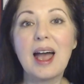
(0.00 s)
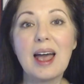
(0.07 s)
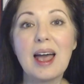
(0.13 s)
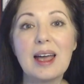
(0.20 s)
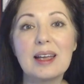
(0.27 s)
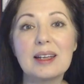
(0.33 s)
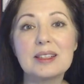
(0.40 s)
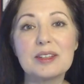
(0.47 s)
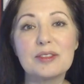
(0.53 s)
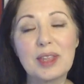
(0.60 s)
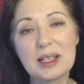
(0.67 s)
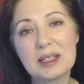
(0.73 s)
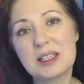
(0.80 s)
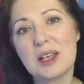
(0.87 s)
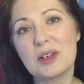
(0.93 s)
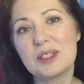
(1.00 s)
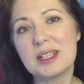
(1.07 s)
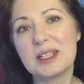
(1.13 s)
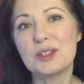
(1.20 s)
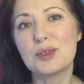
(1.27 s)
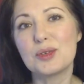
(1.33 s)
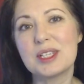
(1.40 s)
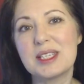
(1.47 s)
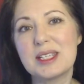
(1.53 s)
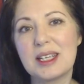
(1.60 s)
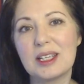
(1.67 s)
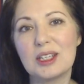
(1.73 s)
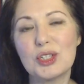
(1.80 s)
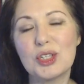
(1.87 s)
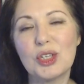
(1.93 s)
And if that sounds
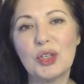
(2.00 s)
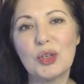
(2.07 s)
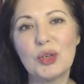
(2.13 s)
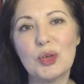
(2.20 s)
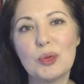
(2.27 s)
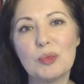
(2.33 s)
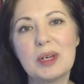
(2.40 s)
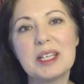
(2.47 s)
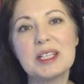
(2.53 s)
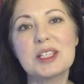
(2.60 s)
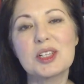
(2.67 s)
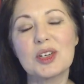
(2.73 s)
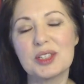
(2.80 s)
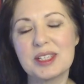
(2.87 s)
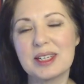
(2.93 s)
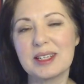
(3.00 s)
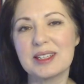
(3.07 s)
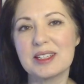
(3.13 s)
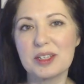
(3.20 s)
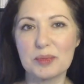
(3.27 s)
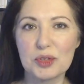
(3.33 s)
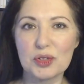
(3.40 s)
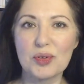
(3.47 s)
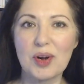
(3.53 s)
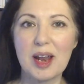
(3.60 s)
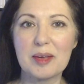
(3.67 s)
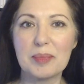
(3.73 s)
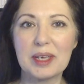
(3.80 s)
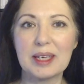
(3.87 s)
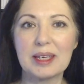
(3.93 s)
interesting to you, please consider
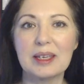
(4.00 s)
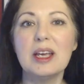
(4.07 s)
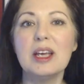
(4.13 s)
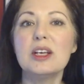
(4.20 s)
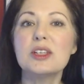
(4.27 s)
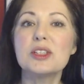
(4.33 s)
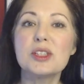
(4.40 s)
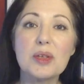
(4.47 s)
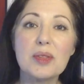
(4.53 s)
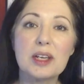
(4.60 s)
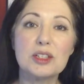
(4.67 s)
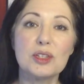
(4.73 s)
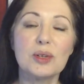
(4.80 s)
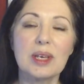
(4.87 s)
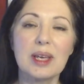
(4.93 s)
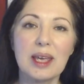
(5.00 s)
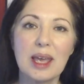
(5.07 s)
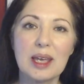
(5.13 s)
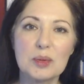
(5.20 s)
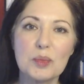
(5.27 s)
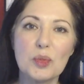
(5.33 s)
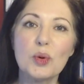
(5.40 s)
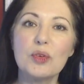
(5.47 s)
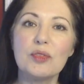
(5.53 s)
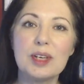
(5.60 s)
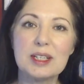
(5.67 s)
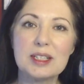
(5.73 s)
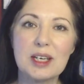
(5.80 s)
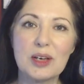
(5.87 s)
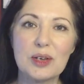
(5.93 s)
subscribing so that you can get more
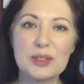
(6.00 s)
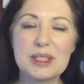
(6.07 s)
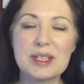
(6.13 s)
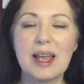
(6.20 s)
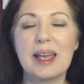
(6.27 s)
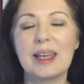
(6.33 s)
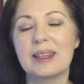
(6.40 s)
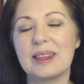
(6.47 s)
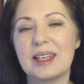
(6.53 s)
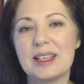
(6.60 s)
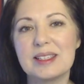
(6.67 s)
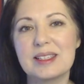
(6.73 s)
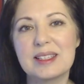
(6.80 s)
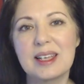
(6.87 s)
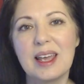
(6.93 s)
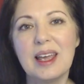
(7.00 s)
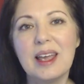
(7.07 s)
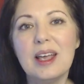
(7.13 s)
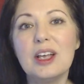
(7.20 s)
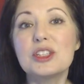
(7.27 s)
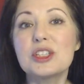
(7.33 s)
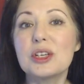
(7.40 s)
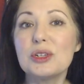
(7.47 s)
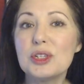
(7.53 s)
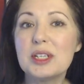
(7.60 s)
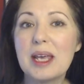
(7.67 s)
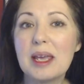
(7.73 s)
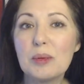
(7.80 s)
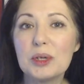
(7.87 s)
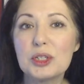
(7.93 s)
videos like this. So
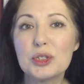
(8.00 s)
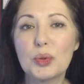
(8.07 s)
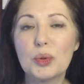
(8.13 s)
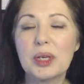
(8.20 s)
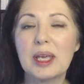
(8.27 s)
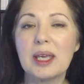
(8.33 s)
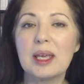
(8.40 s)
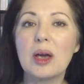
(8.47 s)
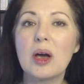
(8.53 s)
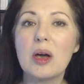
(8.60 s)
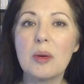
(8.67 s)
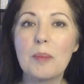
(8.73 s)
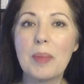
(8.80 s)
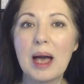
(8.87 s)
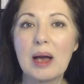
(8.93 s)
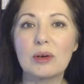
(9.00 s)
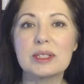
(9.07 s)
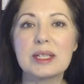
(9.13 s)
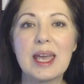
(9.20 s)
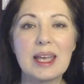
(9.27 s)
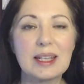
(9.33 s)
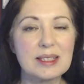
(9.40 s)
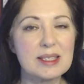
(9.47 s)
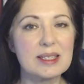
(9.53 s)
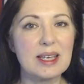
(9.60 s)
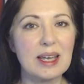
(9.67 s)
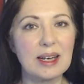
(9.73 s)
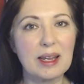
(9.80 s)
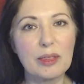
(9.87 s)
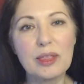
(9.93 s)
today we're talking about
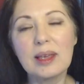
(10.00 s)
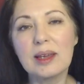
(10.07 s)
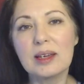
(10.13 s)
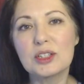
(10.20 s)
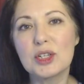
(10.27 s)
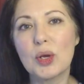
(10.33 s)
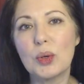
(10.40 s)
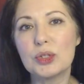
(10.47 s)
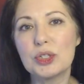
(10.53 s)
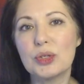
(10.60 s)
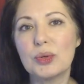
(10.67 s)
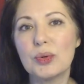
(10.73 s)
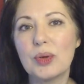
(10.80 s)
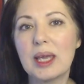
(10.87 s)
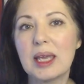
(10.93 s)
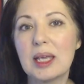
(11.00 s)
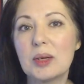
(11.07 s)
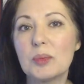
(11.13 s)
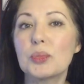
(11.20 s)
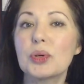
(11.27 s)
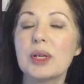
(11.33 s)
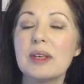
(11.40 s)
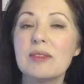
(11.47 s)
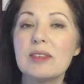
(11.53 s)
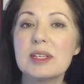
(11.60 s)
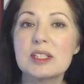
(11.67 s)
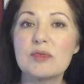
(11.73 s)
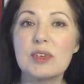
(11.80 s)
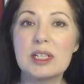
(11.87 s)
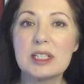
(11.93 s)
Etsy, and I think I told you in
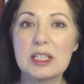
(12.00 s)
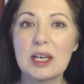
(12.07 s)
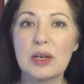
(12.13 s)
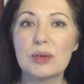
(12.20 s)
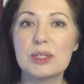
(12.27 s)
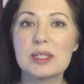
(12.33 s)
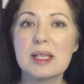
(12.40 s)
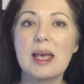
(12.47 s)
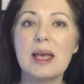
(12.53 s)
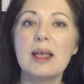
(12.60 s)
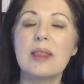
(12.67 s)
previous videos